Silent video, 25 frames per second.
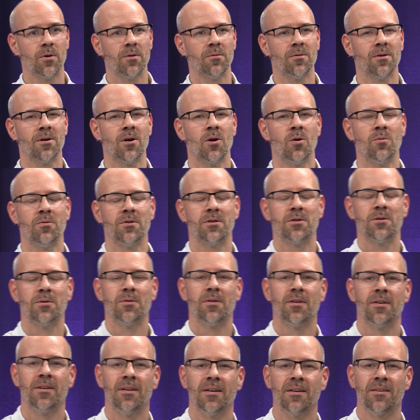we will go over to
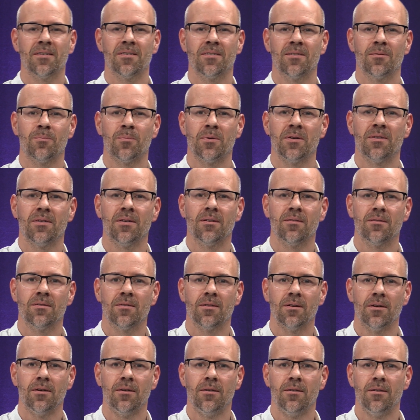the next
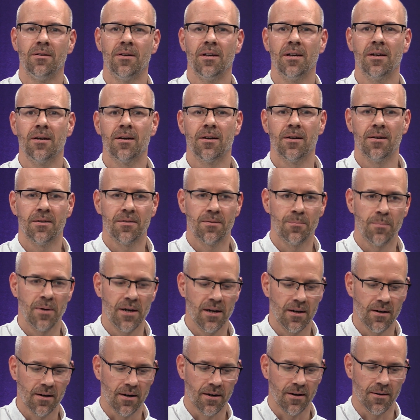presenter, Niklas
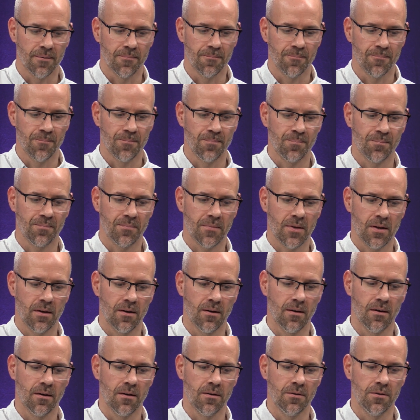Begley,
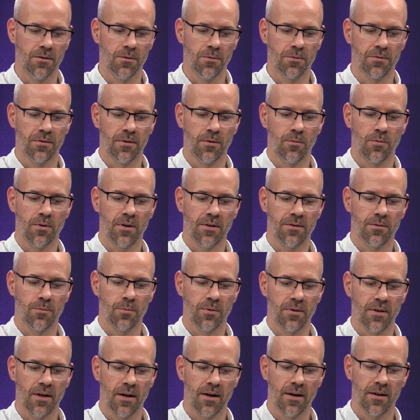using Rust
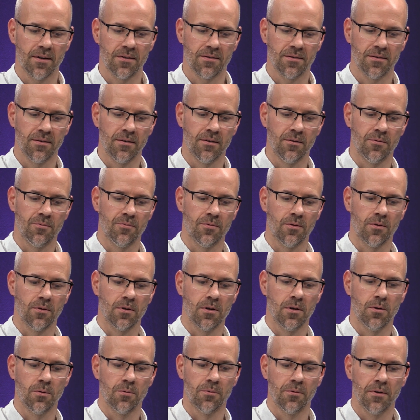with Elixir for
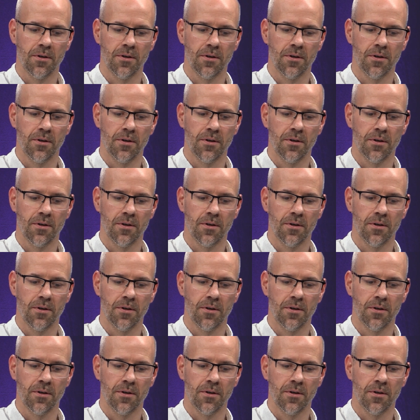code